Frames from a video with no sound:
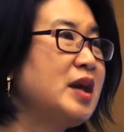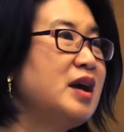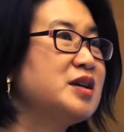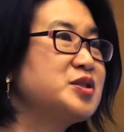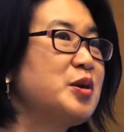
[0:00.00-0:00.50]

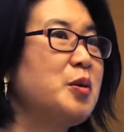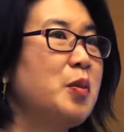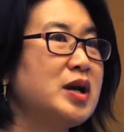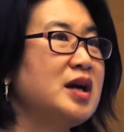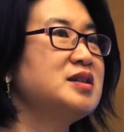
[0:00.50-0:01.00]
So
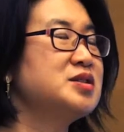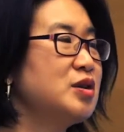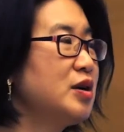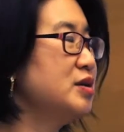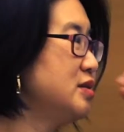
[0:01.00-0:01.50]
when I
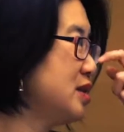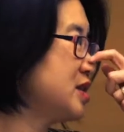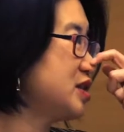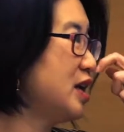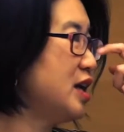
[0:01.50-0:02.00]
started the
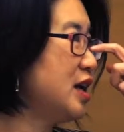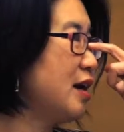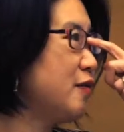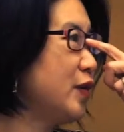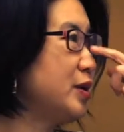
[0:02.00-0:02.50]
study,
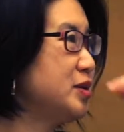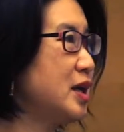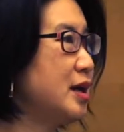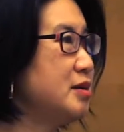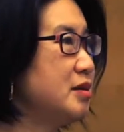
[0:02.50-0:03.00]
I felt
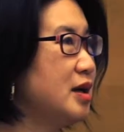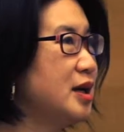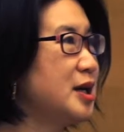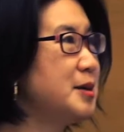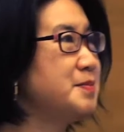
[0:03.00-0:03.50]
that
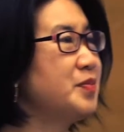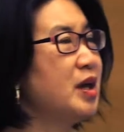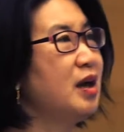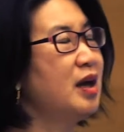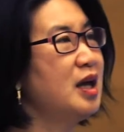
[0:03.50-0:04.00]

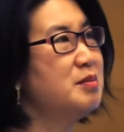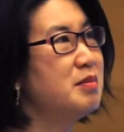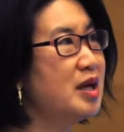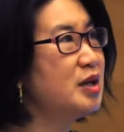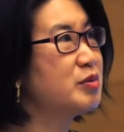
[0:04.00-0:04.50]
in
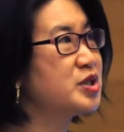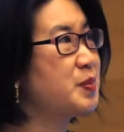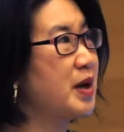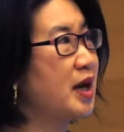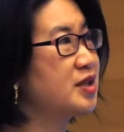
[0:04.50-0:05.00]
many
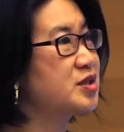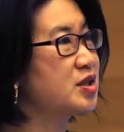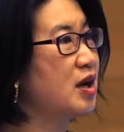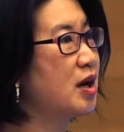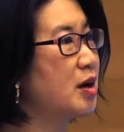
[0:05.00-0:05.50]
respects,
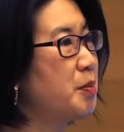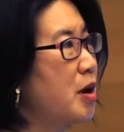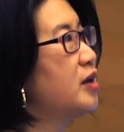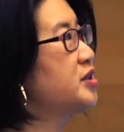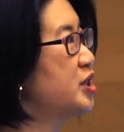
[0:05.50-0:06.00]

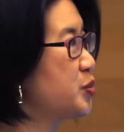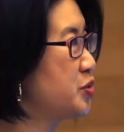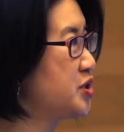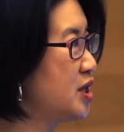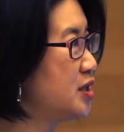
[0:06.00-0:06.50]
politics
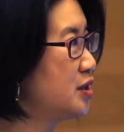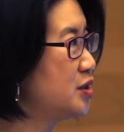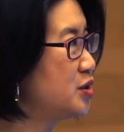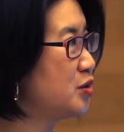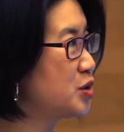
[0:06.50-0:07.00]
proceeded
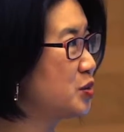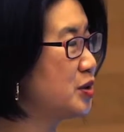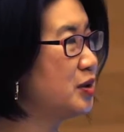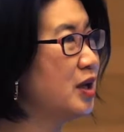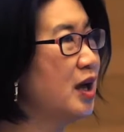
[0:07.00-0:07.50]
as
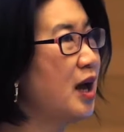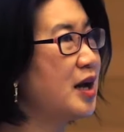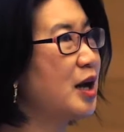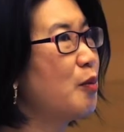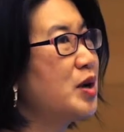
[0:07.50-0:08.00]
usual.
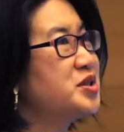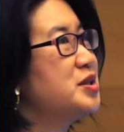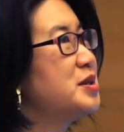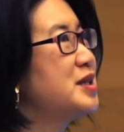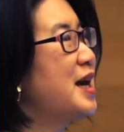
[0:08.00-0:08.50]
And I
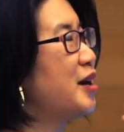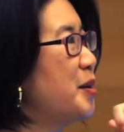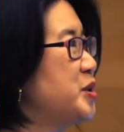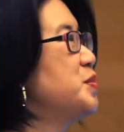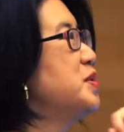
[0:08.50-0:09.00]
wasn't that
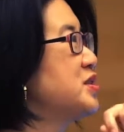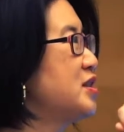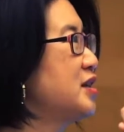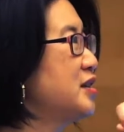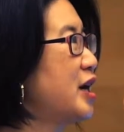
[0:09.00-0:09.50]

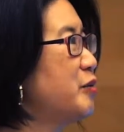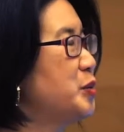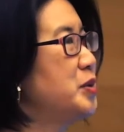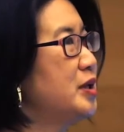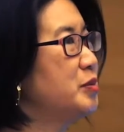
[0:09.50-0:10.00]
optimistic that I
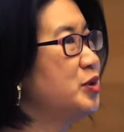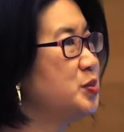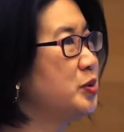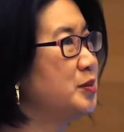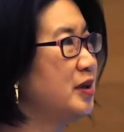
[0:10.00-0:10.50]
would be able to
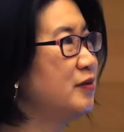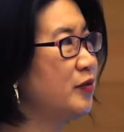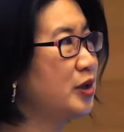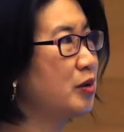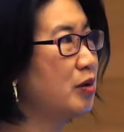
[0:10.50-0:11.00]
put my
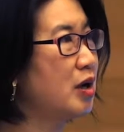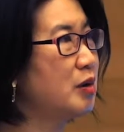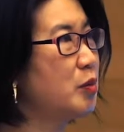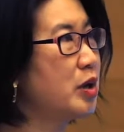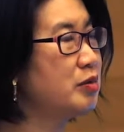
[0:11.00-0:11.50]
finger
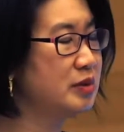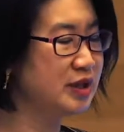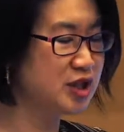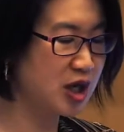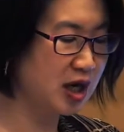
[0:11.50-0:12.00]
on what
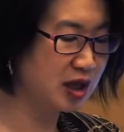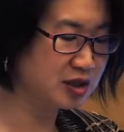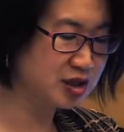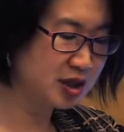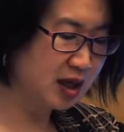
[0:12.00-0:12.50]
really
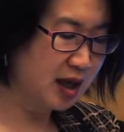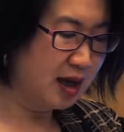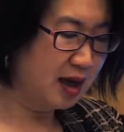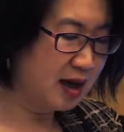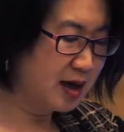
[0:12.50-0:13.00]
changed.
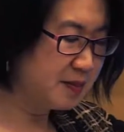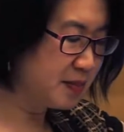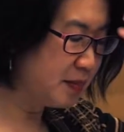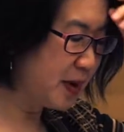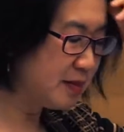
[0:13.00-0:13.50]

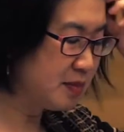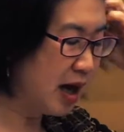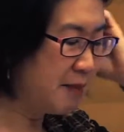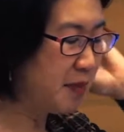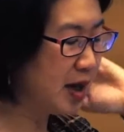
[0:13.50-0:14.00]
But
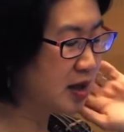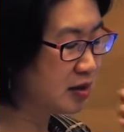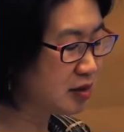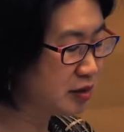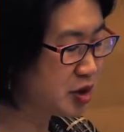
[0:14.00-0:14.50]
my
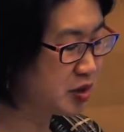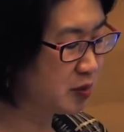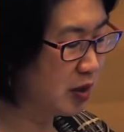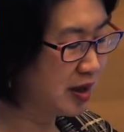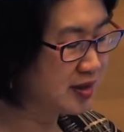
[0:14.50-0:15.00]

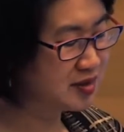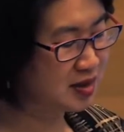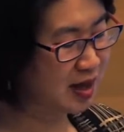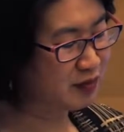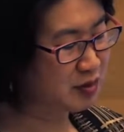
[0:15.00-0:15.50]
conclusion was,
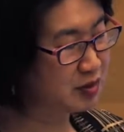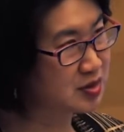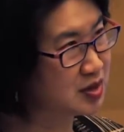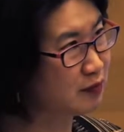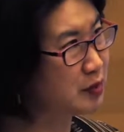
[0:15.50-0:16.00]
after
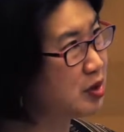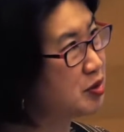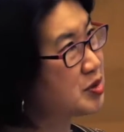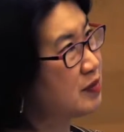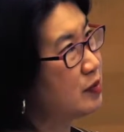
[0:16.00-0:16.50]
several
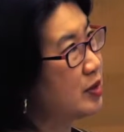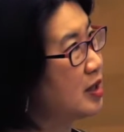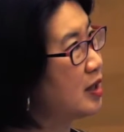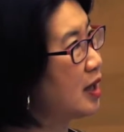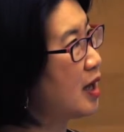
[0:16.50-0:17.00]
years of
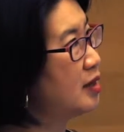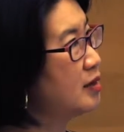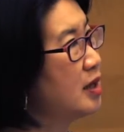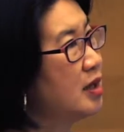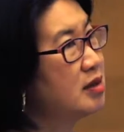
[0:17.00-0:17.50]
looking at
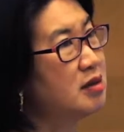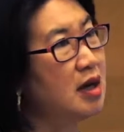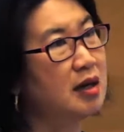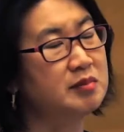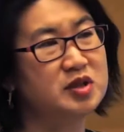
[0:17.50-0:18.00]

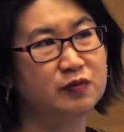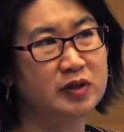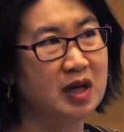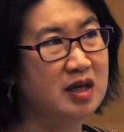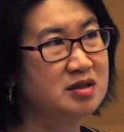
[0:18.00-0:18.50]
different
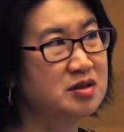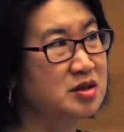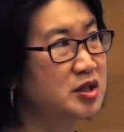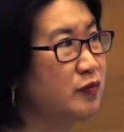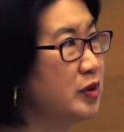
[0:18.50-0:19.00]
cases
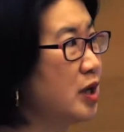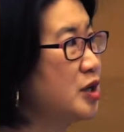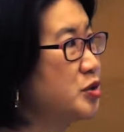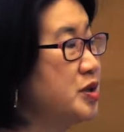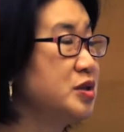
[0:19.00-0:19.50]
in different
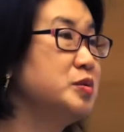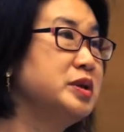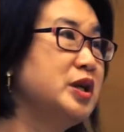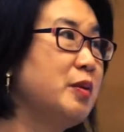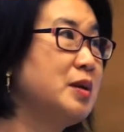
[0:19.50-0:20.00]
countries and
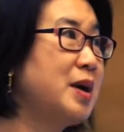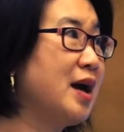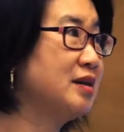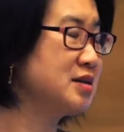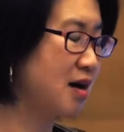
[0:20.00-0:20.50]
really going
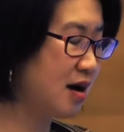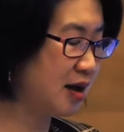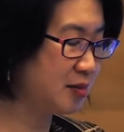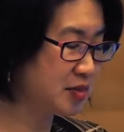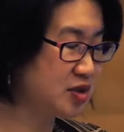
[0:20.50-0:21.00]
back in
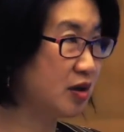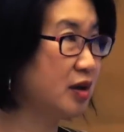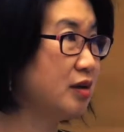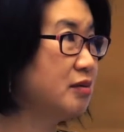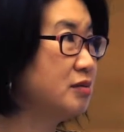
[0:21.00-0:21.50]
time,
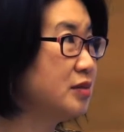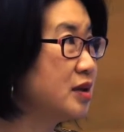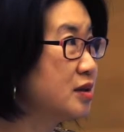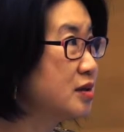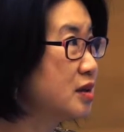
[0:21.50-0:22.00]
starting with
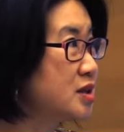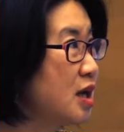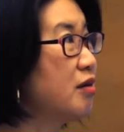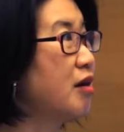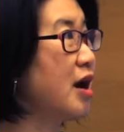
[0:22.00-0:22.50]
the
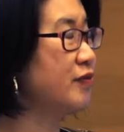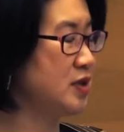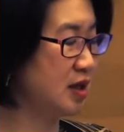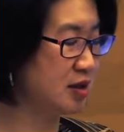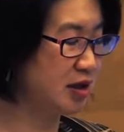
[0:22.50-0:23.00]
telegraph
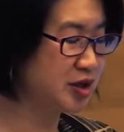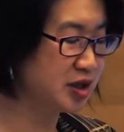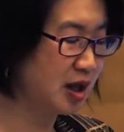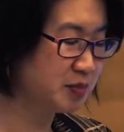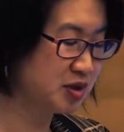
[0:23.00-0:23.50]

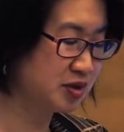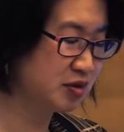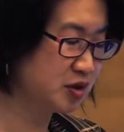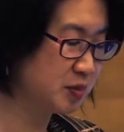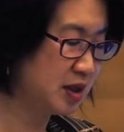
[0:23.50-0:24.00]
technology up to
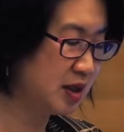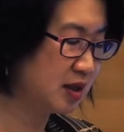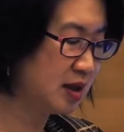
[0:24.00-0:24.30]
social media,